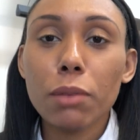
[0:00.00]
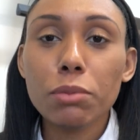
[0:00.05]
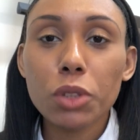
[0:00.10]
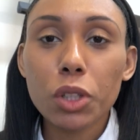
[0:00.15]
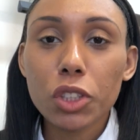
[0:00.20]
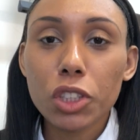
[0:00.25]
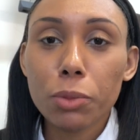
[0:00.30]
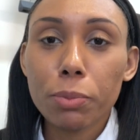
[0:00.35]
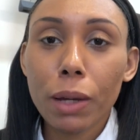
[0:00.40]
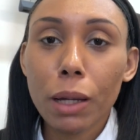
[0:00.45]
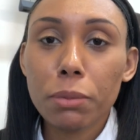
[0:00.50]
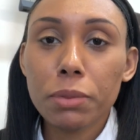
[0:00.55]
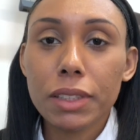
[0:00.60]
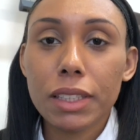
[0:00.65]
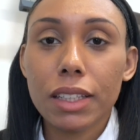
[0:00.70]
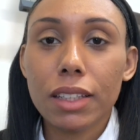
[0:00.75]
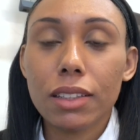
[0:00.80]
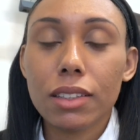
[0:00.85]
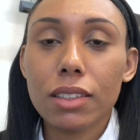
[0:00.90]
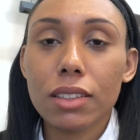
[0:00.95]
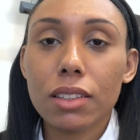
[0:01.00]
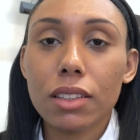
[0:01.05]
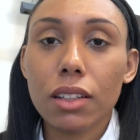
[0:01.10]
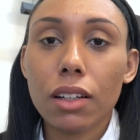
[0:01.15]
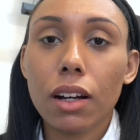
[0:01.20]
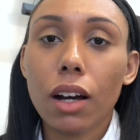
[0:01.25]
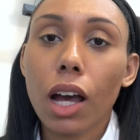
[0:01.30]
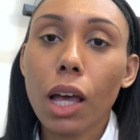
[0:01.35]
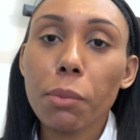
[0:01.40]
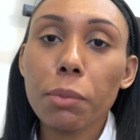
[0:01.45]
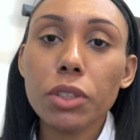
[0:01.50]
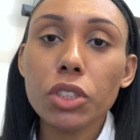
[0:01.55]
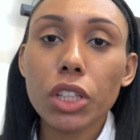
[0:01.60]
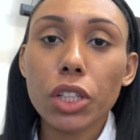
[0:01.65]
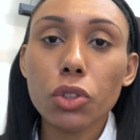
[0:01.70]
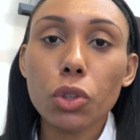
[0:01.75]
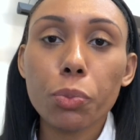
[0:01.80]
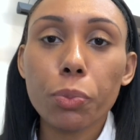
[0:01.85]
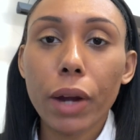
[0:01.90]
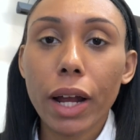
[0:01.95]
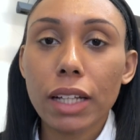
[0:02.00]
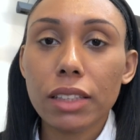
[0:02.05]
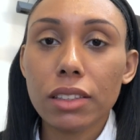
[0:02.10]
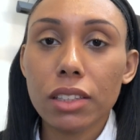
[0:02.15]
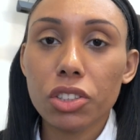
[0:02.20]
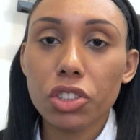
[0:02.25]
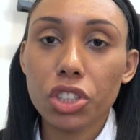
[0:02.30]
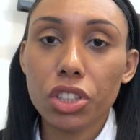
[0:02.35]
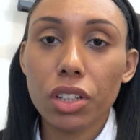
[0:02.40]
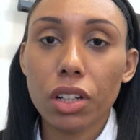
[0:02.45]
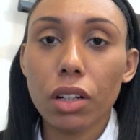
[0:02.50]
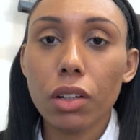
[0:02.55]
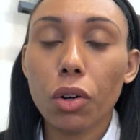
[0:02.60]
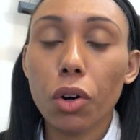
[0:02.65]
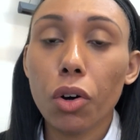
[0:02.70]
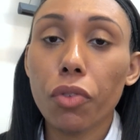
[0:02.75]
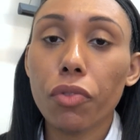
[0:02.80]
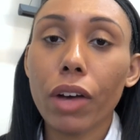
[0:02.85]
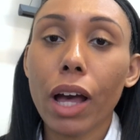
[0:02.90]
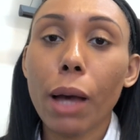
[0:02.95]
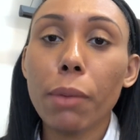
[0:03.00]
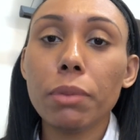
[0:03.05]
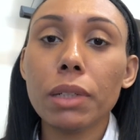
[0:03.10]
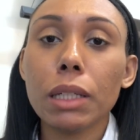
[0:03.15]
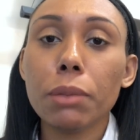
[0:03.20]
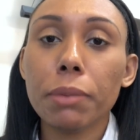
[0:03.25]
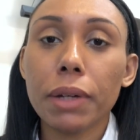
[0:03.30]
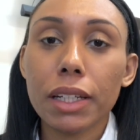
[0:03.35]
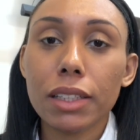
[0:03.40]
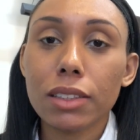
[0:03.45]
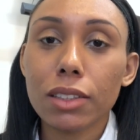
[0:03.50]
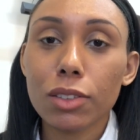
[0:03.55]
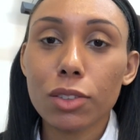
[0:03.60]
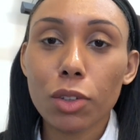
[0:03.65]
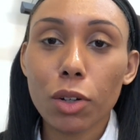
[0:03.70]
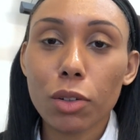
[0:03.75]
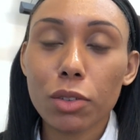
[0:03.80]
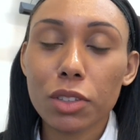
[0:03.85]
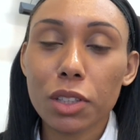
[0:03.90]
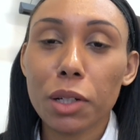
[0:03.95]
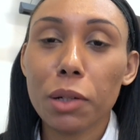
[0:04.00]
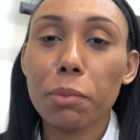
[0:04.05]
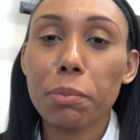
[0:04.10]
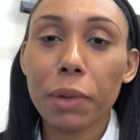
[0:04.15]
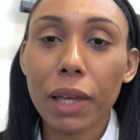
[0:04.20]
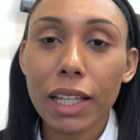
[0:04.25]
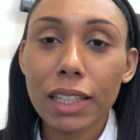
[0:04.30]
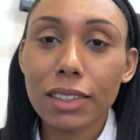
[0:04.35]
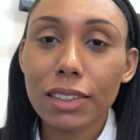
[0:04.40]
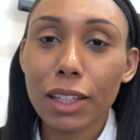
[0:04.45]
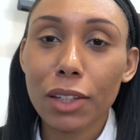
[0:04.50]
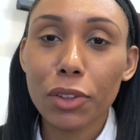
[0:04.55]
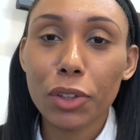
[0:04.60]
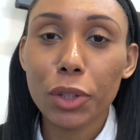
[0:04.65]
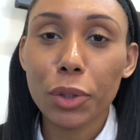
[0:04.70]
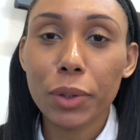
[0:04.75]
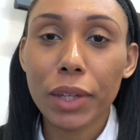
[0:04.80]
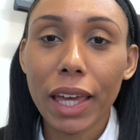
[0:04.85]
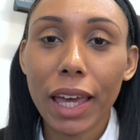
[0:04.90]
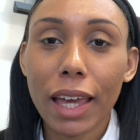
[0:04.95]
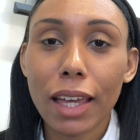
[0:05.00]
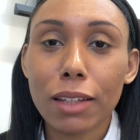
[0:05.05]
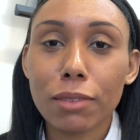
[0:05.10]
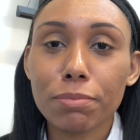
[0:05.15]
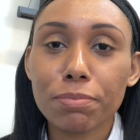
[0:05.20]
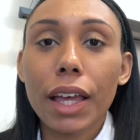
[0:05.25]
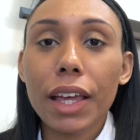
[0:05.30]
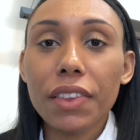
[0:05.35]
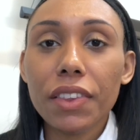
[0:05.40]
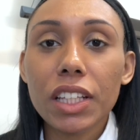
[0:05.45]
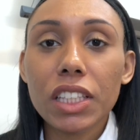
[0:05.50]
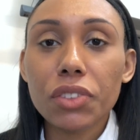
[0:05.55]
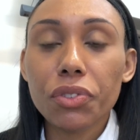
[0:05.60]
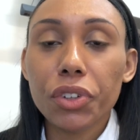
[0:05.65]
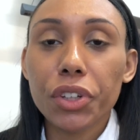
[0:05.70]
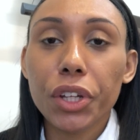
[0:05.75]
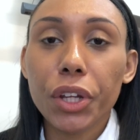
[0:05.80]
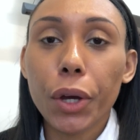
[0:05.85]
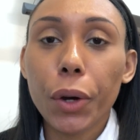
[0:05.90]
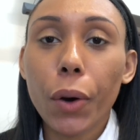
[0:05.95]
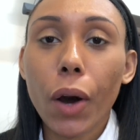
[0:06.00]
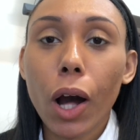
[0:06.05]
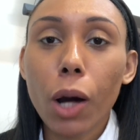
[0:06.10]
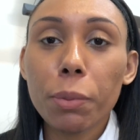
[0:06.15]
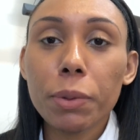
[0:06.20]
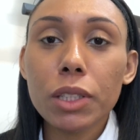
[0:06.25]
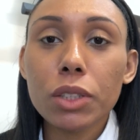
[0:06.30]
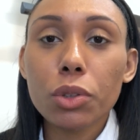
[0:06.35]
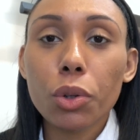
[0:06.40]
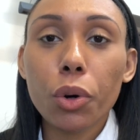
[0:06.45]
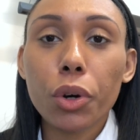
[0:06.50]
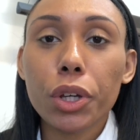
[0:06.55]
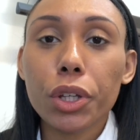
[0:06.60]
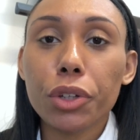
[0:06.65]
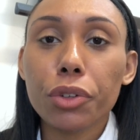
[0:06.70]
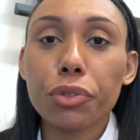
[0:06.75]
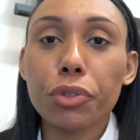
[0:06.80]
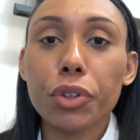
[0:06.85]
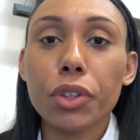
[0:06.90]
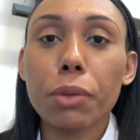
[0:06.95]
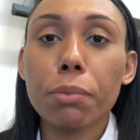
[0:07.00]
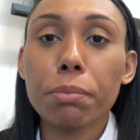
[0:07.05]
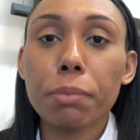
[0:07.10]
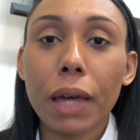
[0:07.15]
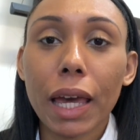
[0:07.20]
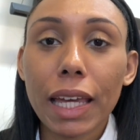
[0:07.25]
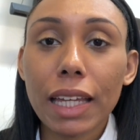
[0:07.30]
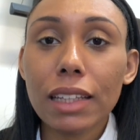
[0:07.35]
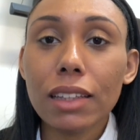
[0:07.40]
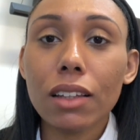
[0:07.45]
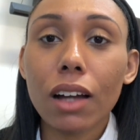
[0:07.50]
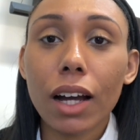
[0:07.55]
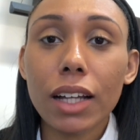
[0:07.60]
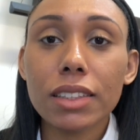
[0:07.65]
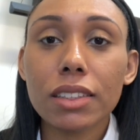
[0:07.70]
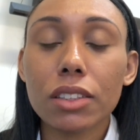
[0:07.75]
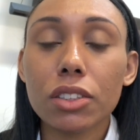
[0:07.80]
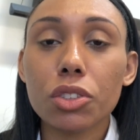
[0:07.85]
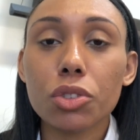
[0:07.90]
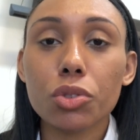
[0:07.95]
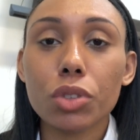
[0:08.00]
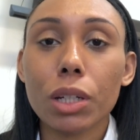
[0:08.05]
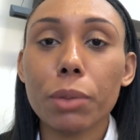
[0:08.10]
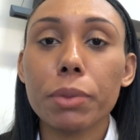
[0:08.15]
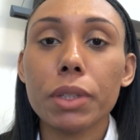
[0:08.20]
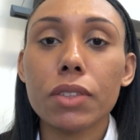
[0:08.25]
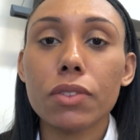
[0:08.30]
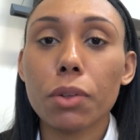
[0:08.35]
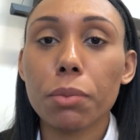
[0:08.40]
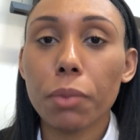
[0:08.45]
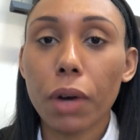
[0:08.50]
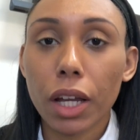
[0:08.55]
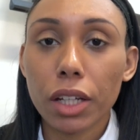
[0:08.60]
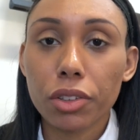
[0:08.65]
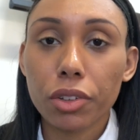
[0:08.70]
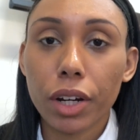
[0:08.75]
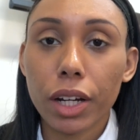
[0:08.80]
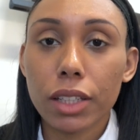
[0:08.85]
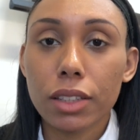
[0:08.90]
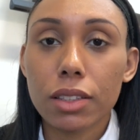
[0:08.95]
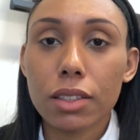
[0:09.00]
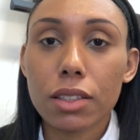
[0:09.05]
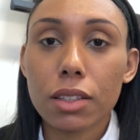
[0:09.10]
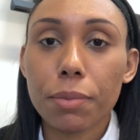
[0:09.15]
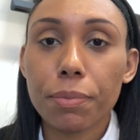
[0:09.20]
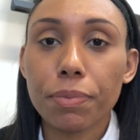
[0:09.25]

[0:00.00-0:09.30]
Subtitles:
Dr. Baptiste. I'm a general practitioner or family medicine doctor based in the UK. In this video, I'll be talking you through the main licensed treatments for migraines.